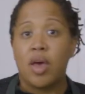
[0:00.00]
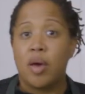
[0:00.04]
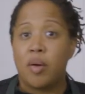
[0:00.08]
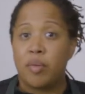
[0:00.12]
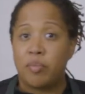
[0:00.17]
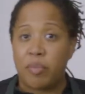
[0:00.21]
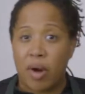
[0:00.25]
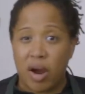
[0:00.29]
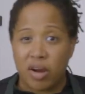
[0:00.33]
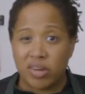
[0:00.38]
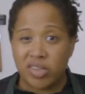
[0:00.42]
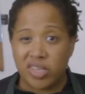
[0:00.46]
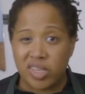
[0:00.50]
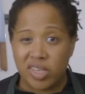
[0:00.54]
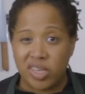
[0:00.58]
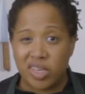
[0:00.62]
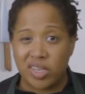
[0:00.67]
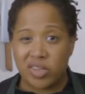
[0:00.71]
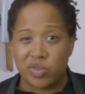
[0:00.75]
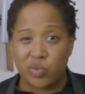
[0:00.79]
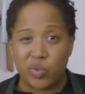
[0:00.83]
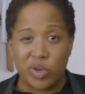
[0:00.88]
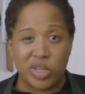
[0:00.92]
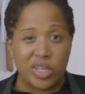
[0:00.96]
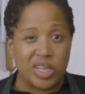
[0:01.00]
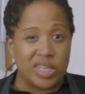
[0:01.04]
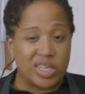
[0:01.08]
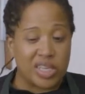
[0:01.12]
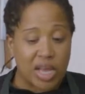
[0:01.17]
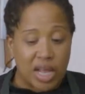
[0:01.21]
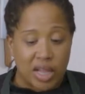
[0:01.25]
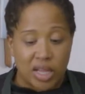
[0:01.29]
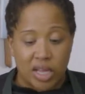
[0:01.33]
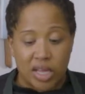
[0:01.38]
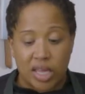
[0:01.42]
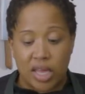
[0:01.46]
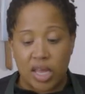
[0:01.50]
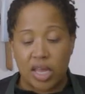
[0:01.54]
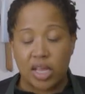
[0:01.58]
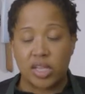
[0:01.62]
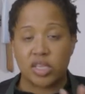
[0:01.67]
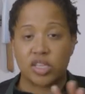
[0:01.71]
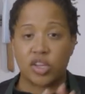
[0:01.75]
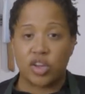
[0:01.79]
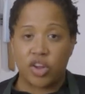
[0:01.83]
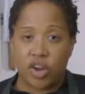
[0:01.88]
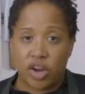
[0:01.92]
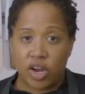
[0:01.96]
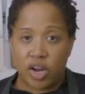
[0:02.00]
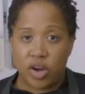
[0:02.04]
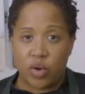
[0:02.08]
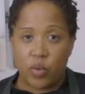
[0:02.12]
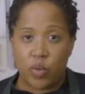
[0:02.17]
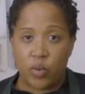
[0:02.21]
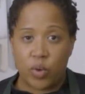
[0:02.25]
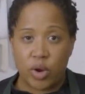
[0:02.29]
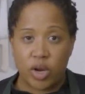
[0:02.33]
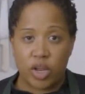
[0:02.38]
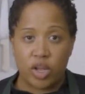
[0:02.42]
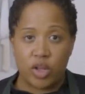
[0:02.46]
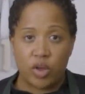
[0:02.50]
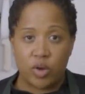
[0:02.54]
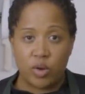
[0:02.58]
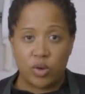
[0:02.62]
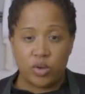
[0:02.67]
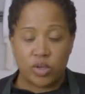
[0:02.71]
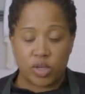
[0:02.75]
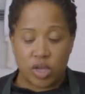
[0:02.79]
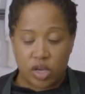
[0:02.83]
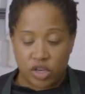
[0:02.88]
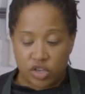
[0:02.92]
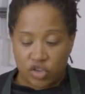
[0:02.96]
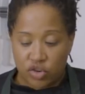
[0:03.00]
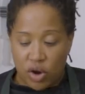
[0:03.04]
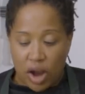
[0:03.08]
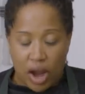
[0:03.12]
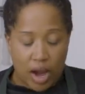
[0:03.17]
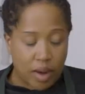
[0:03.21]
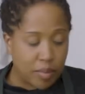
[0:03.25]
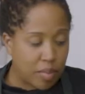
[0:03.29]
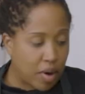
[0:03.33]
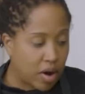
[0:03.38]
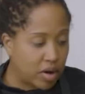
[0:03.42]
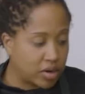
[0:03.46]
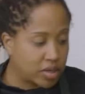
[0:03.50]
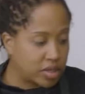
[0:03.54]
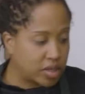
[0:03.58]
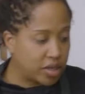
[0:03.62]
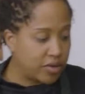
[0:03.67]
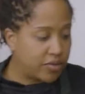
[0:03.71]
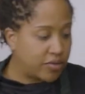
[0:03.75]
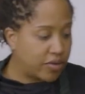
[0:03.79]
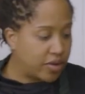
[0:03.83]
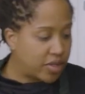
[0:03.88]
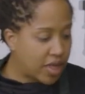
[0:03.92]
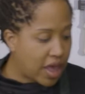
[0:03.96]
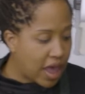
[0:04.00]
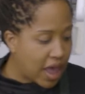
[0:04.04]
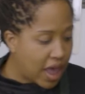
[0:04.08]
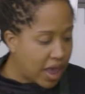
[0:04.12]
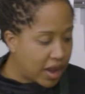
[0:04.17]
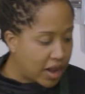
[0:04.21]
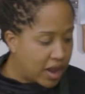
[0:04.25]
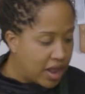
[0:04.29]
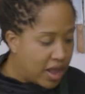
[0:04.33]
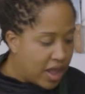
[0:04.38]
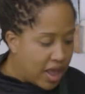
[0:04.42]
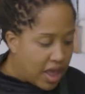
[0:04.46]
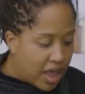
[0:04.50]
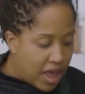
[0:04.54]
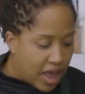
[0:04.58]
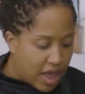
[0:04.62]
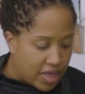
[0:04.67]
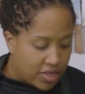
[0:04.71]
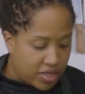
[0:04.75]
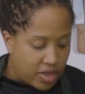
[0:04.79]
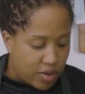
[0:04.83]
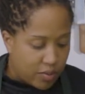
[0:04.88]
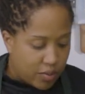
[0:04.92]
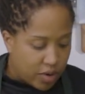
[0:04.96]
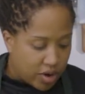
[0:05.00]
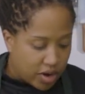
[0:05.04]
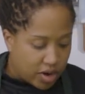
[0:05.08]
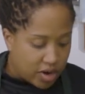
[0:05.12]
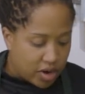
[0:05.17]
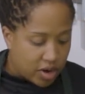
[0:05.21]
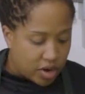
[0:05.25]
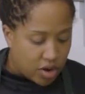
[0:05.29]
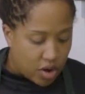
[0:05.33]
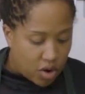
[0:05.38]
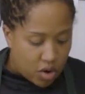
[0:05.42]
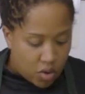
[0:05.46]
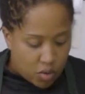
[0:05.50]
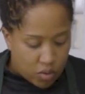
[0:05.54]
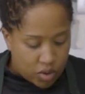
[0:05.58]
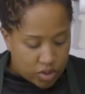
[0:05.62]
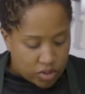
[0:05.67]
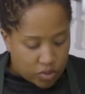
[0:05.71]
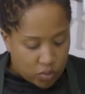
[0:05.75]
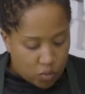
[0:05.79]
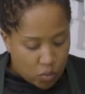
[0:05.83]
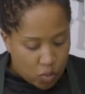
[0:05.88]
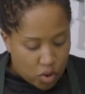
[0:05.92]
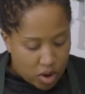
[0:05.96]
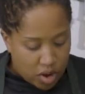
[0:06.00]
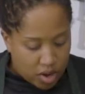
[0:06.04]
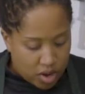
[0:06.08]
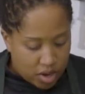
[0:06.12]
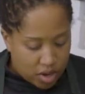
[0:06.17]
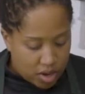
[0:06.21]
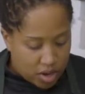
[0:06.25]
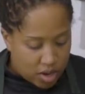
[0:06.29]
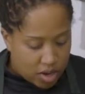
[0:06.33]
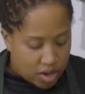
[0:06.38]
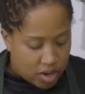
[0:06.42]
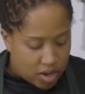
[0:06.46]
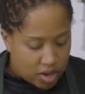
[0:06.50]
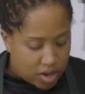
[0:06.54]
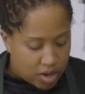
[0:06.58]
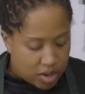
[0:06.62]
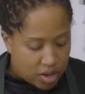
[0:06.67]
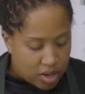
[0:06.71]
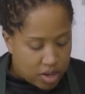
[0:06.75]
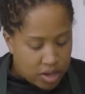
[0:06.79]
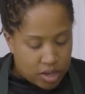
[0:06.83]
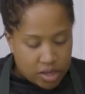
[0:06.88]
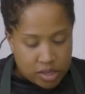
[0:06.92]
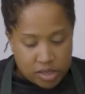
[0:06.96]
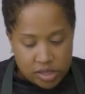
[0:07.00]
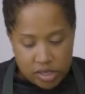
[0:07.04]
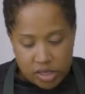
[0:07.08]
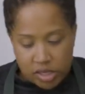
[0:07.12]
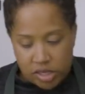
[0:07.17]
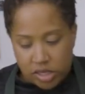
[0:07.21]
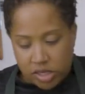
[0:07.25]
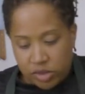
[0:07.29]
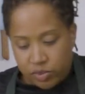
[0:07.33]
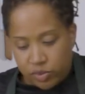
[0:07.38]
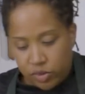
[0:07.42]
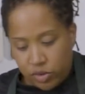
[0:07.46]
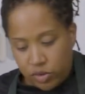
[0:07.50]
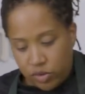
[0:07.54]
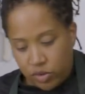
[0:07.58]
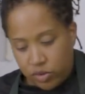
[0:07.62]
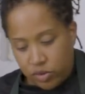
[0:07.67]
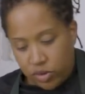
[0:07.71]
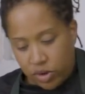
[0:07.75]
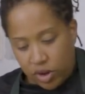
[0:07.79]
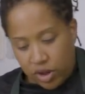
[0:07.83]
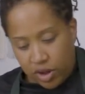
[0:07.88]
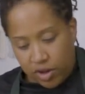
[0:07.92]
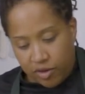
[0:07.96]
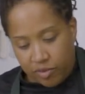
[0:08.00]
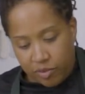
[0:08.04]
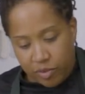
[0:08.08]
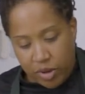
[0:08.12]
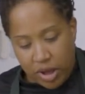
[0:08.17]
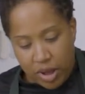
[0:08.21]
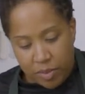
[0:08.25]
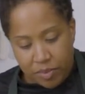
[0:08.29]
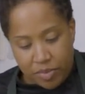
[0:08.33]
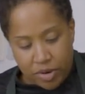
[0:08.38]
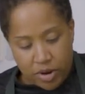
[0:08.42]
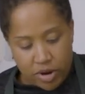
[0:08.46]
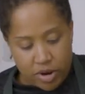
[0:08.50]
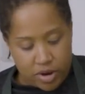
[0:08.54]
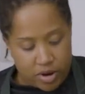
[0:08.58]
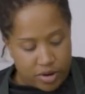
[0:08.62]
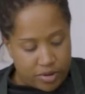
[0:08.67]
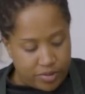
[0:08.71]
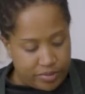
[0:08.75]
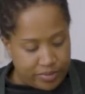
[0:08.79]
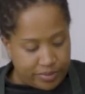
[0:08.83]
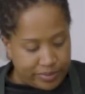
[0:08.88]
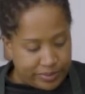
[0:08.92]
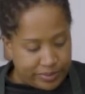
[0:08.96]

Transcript: Parsley is really delicate, so you're going to want to use a dried parsley for that. And then we're going to go with 1 teaspoon of pepper